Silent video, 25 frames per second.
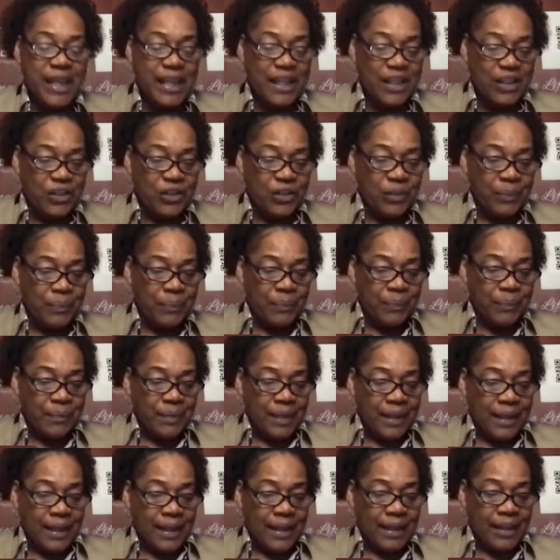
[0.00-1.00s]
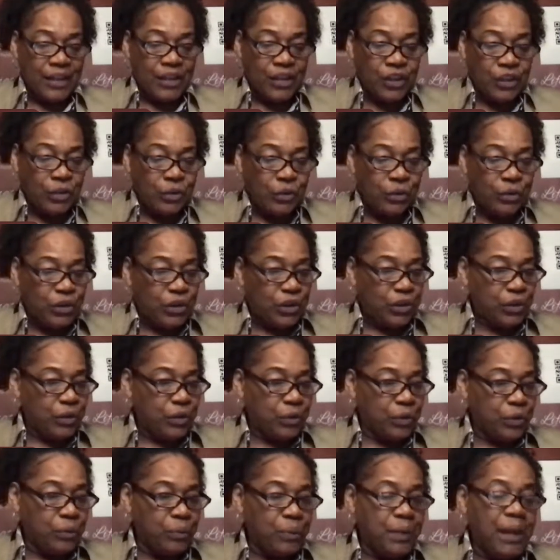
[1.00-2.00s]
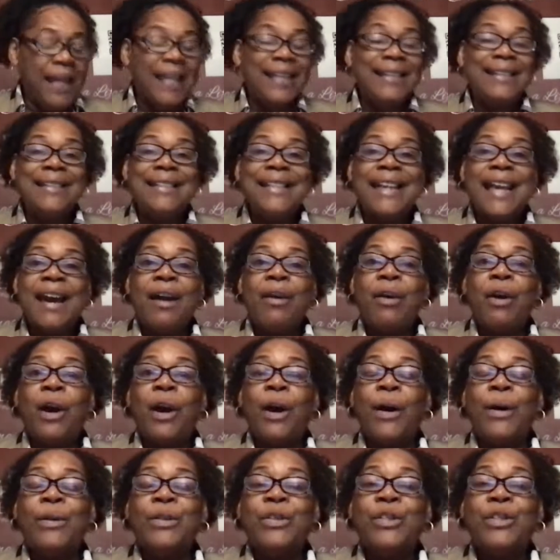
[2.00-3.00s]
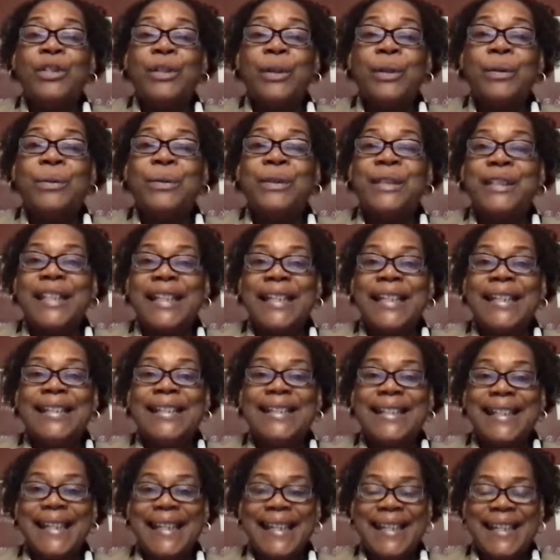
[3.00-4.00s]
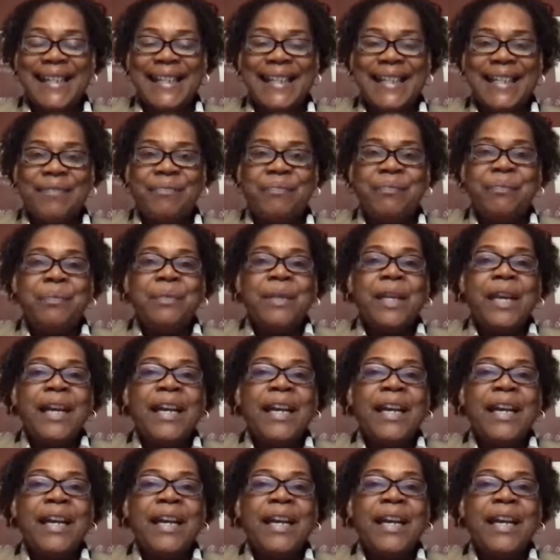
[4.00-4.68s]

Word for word: Twitch, uh, YouTube, and now also LinkedIn.